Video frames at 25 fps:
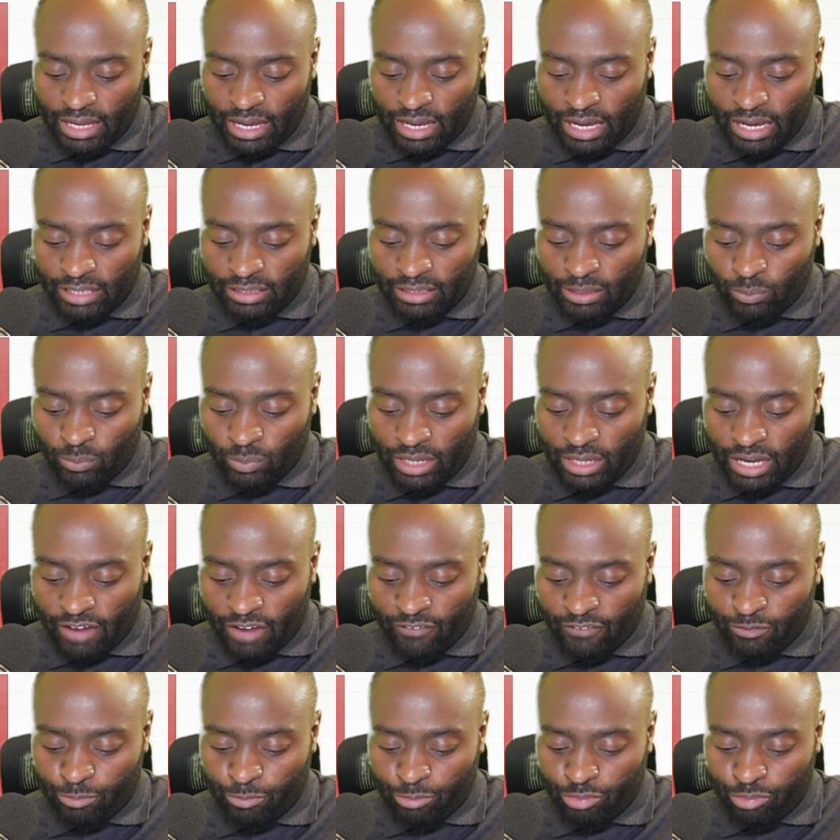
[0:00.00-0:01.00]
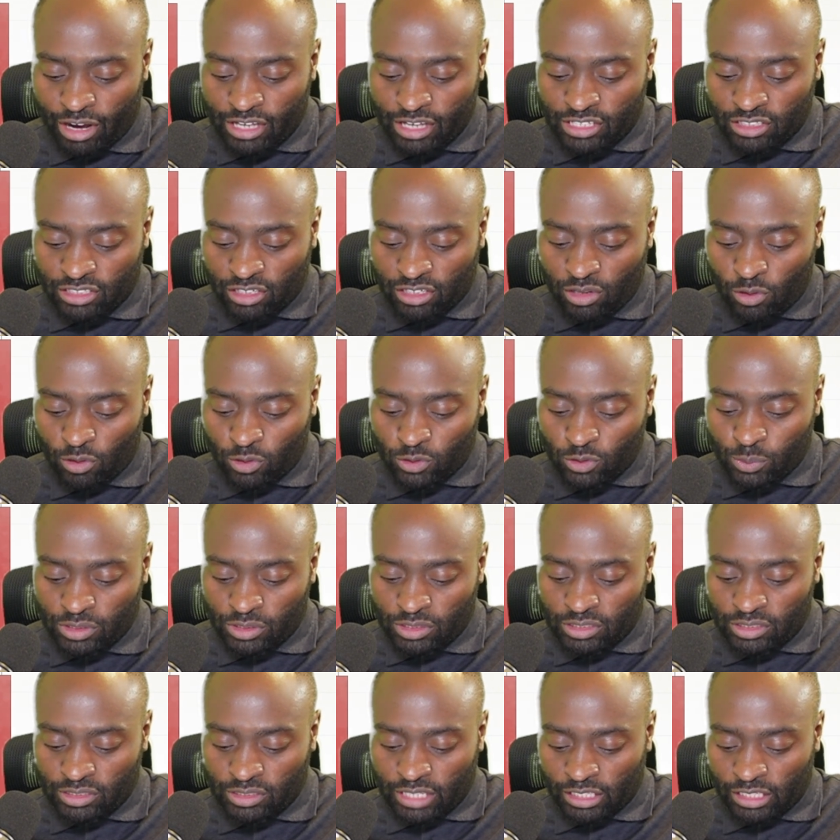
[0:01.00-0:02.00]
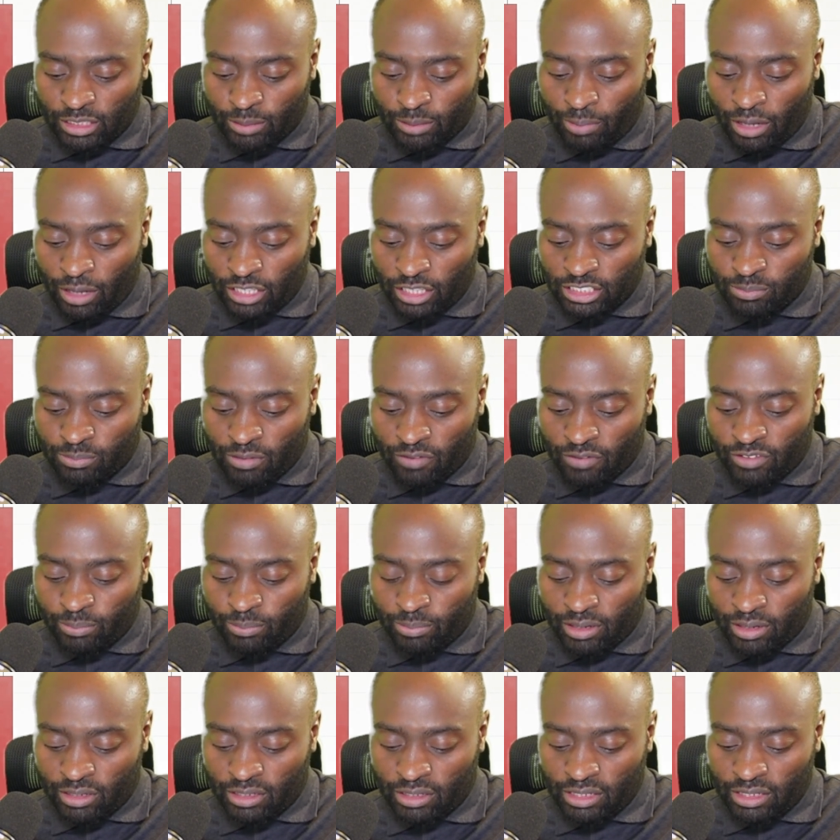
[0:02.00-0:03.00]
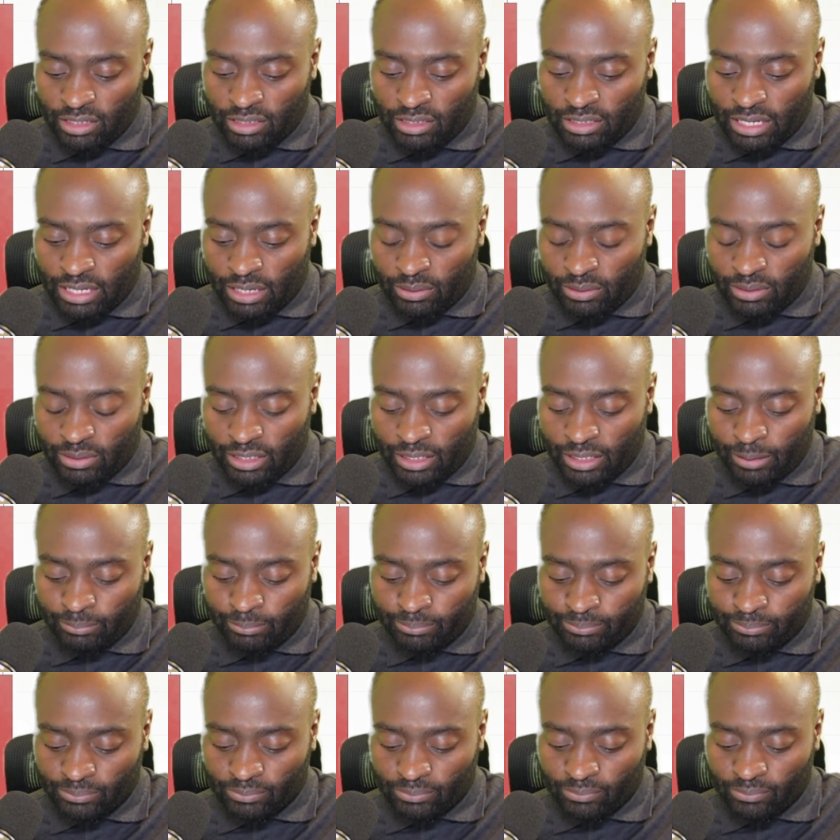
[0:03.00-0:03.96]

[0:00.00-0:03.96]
And then we have price close, which is at the bottom of the body down here.